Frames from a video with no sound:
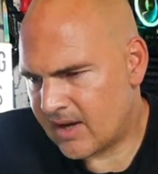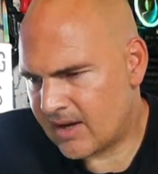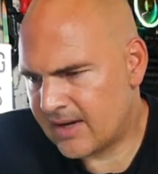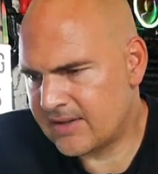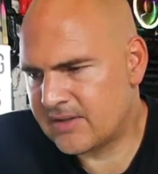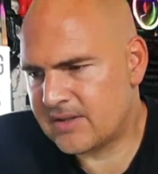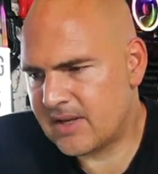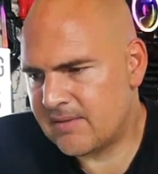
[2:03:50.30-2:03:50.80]

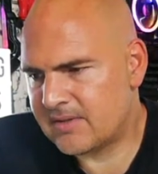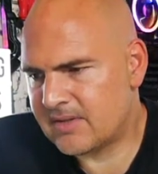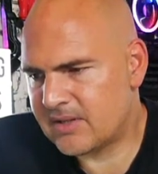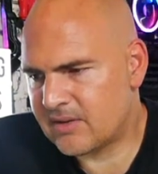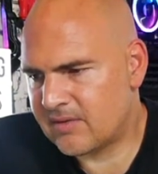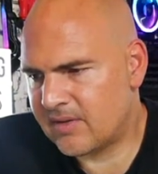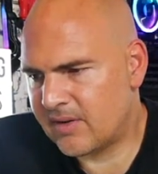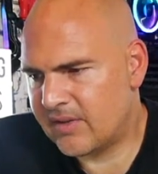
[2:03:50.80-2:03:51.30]
Clinton Davis
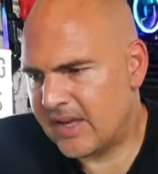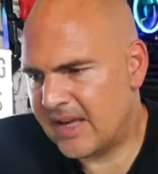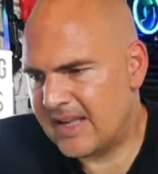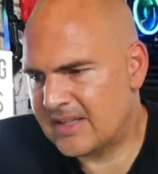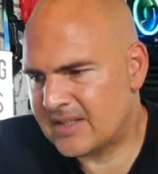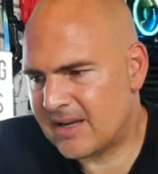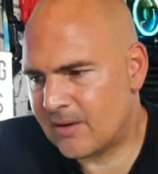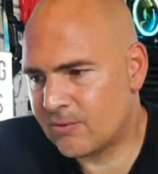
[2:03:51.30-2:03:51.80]
says, I find the
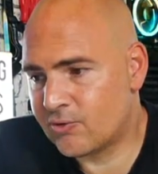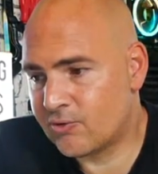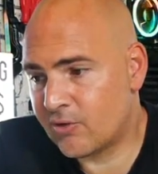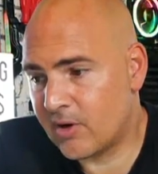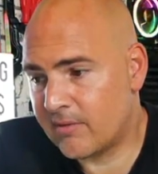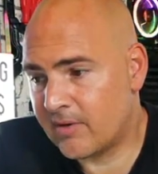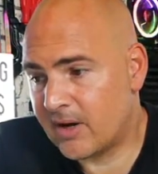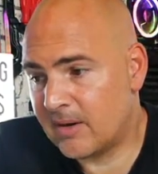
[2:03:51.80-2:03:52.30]
Intel
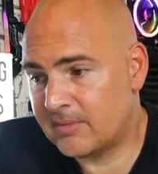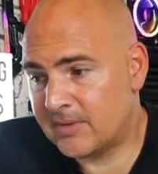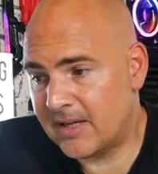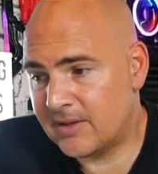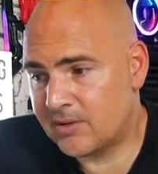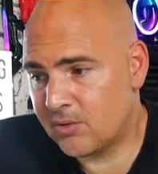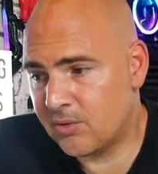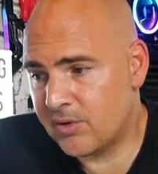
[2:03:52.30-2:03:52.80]
driver
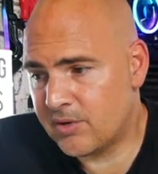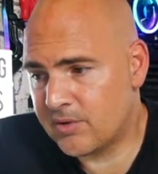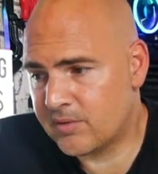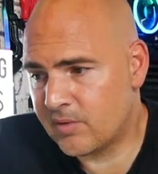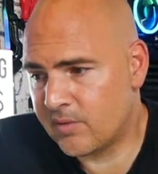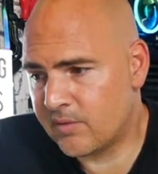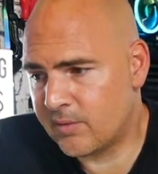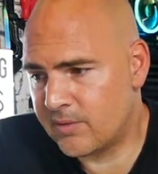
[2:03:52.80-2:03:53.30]
update tool
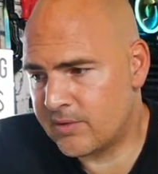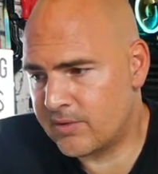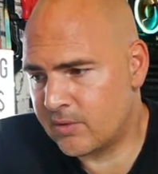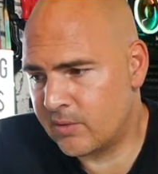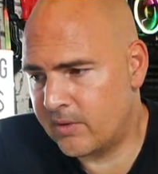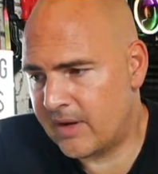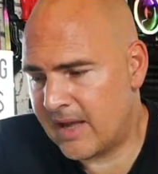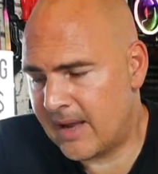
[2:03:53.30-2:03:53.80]
useful for
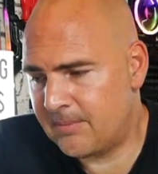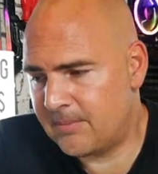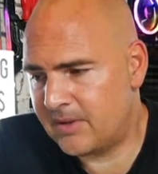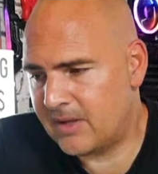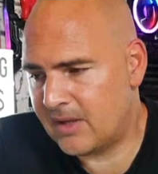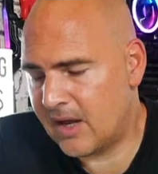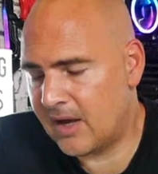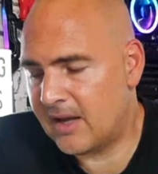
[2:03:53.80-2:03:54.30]
installing
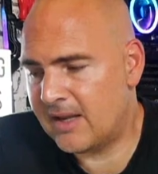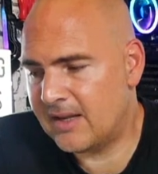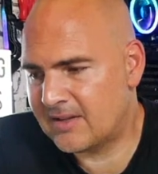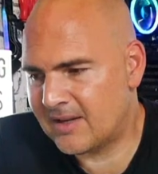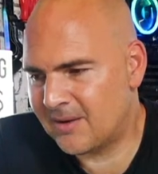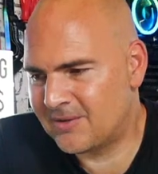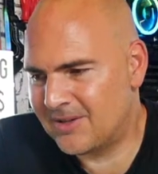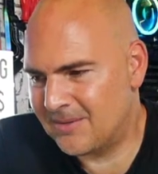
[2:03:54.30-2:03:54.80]
AMD,
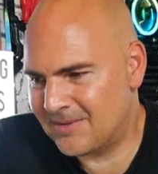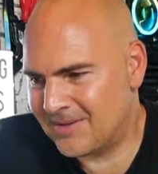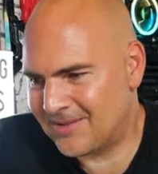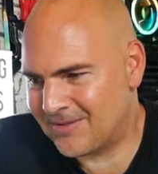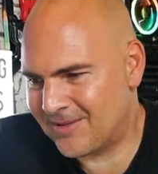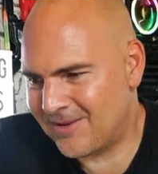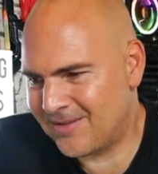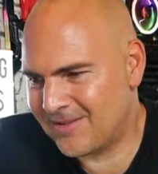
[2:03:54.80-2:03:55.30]
Intel chipset
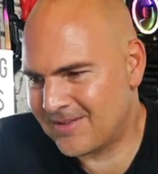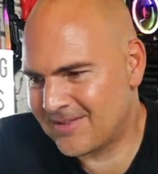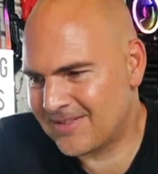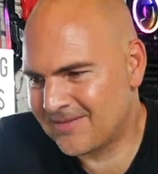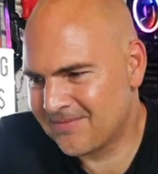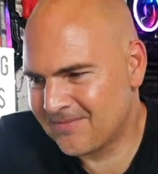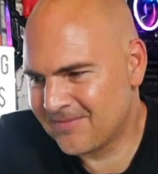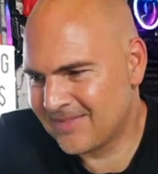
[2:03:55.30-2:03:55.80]
drivers.
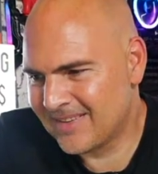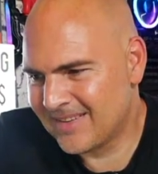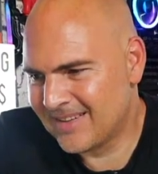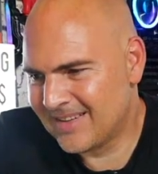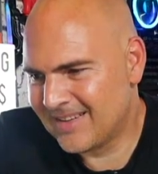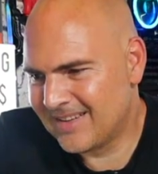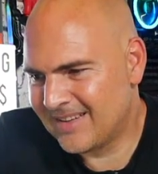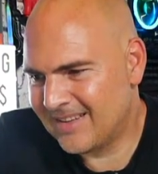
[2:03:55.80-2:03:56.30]

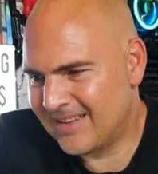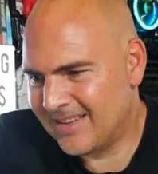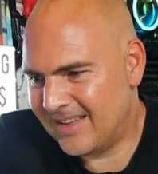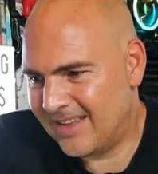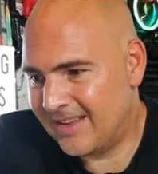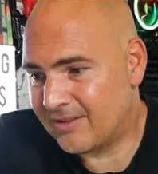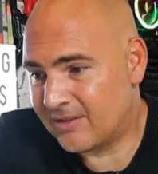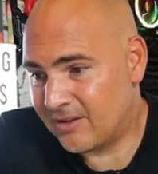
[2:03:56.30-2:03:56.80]

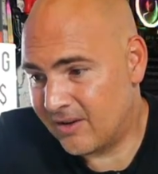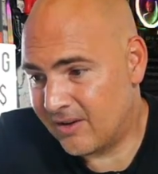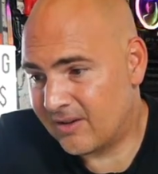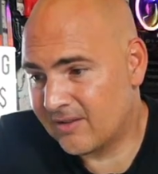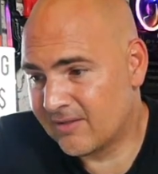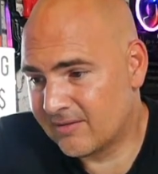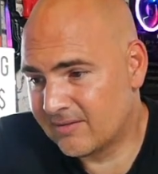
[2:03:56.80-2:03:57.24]
It's good.